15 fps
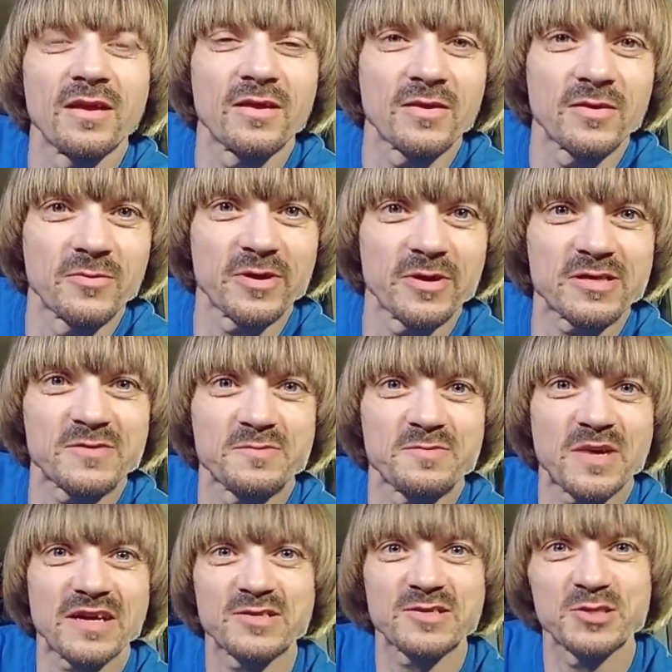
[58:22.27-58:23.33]
Greetings from
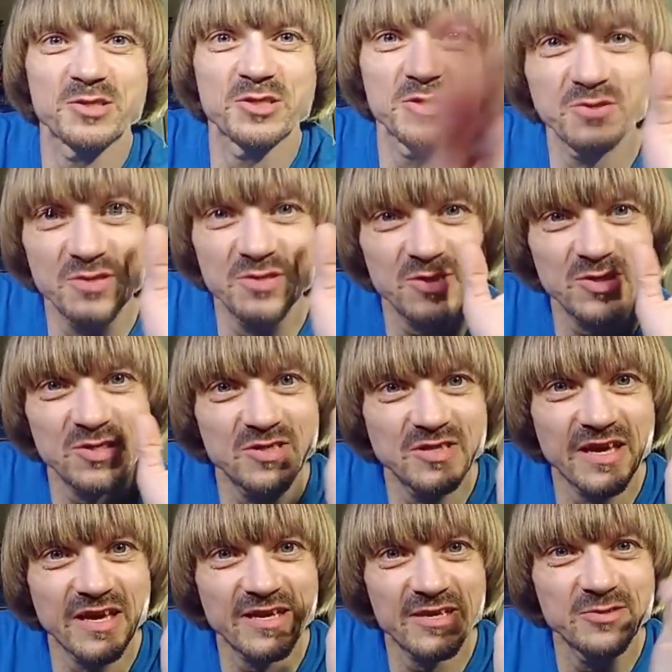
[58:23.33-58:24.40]
Massachusetts.
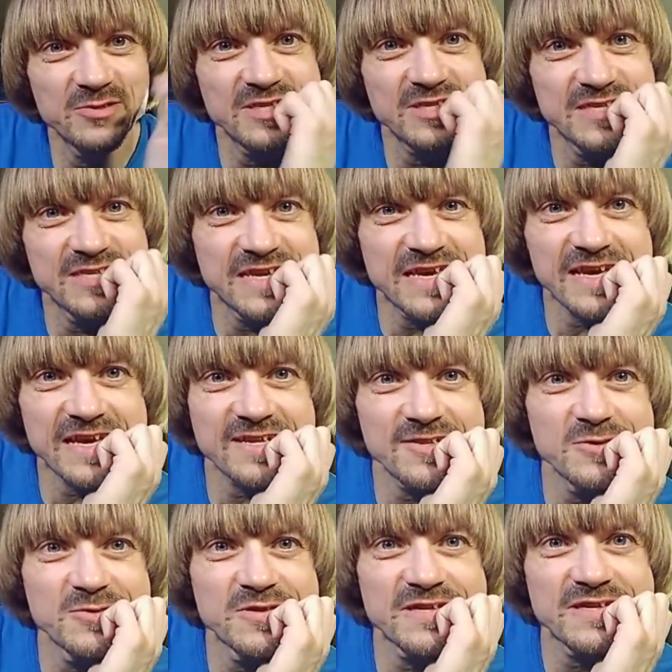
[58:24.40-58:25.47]
Thank you, DC
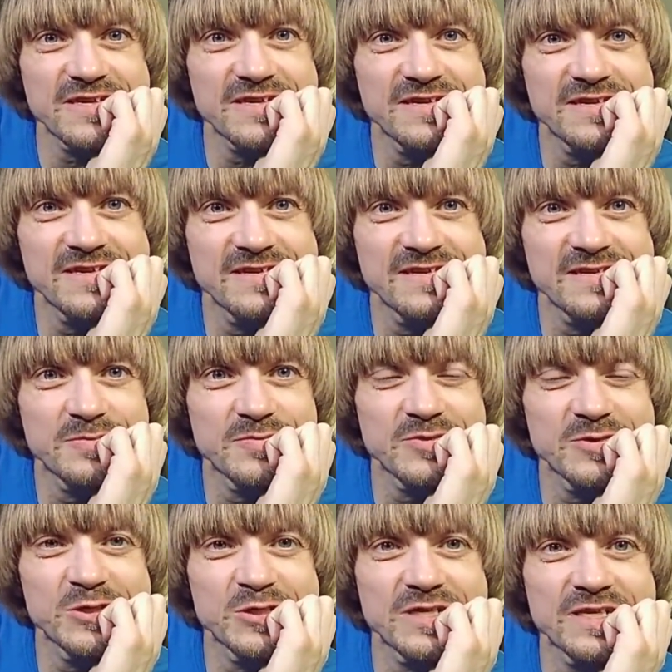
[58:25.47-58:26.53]
Cataloni.
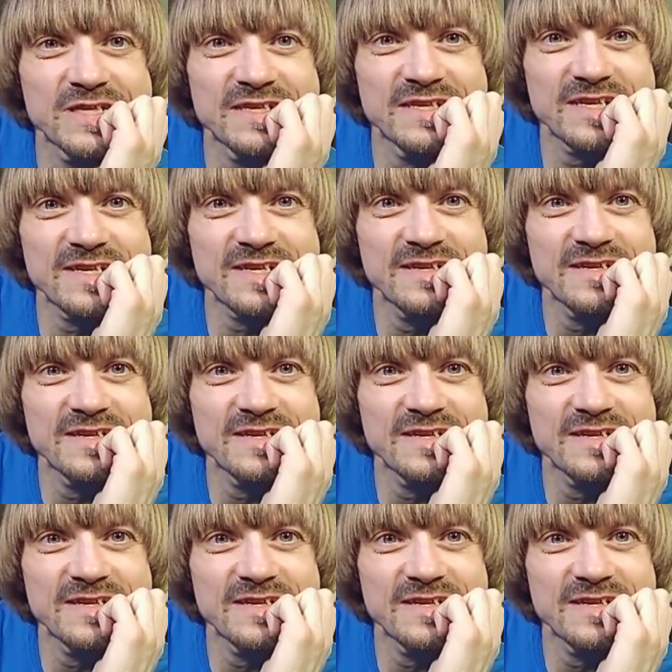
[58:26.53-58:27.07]
Appreciate that.